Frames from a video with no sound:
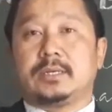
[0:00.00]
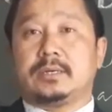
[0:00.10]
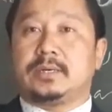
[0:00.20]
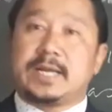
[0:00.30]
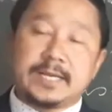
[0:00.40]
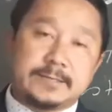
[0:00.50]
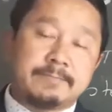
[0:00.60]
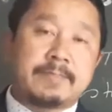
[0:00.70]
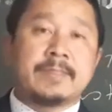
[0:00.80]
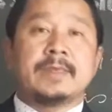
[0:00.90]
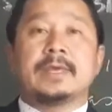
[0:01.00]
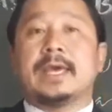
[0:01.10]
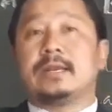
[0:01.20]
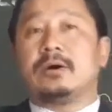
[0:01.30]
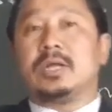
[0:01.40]
All right,
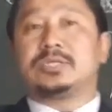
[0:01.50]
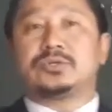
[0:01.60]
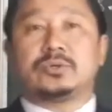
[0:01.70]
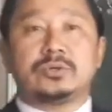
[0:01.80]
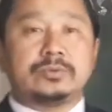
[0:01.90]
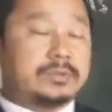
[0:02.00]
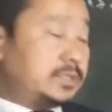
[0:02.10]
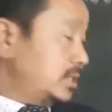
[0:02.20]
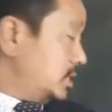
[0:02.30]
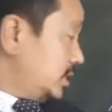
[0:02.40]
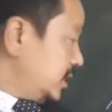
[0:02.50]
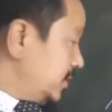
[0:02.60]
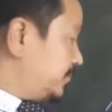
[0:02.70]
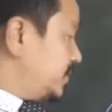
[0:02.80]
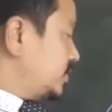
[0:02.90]
and also
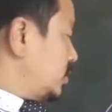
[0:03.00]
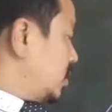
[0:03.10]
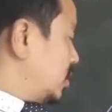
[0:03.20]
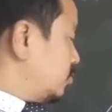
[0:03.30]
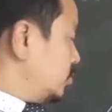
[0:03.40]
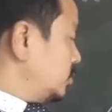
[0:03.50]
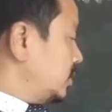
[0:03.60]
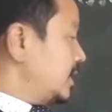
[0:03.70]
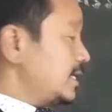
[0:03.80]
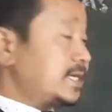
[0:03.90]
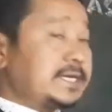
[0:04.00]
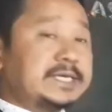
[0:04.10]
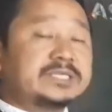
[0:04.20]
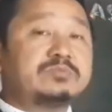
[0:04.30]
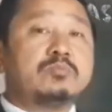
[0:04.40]
if this hormone
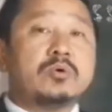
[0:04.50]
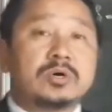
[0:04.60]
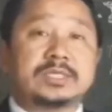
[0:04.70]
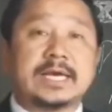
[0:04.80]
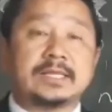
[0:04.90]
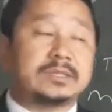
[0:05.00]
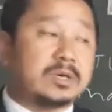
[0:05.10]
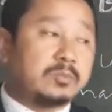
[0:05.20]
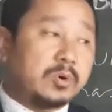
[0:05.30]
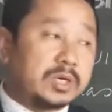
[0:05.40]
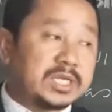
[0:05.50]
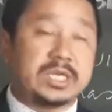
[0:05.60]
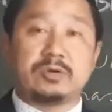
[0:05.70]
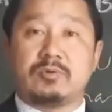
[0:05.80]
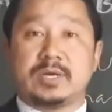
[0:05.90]
is more than the body
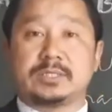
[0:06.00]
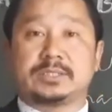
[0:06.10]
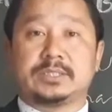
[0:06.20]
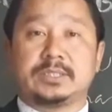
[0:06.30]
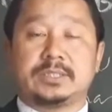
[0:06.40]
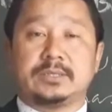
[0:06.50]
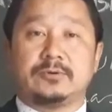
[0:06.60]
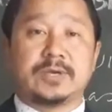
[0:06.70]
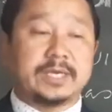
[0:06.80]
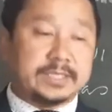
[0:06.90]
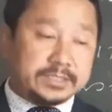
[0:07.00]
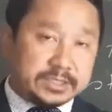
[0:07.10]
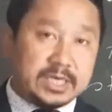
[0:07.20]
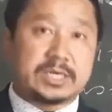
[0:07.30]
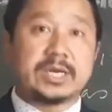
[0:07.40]
requires. Okay, in
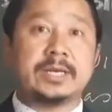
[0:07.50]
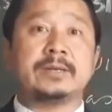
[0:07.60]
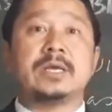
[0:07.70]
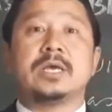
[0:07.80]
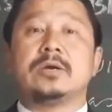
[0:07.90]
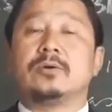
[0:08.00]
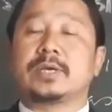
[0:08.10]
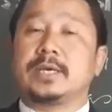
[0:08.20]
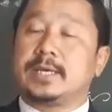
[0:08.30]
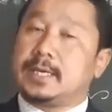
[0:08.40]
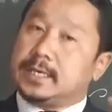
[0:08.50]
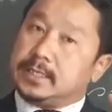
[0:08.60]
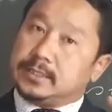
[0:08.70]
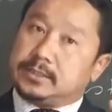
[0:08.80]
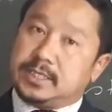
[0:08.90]
children, okay,
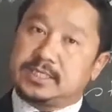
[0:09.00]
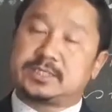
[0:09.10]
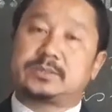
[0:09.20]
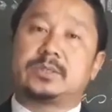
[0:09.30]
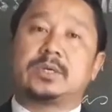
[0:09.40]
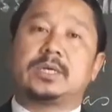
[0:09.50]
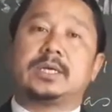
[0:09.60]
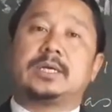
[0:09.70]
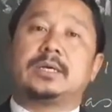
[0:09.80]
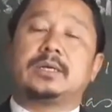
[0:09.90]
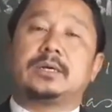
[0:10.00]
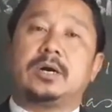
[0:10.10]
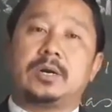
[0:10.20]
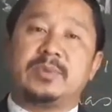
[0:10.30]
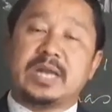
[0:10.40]
this
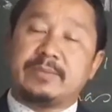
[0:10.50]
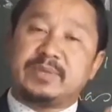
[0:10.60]
hormone,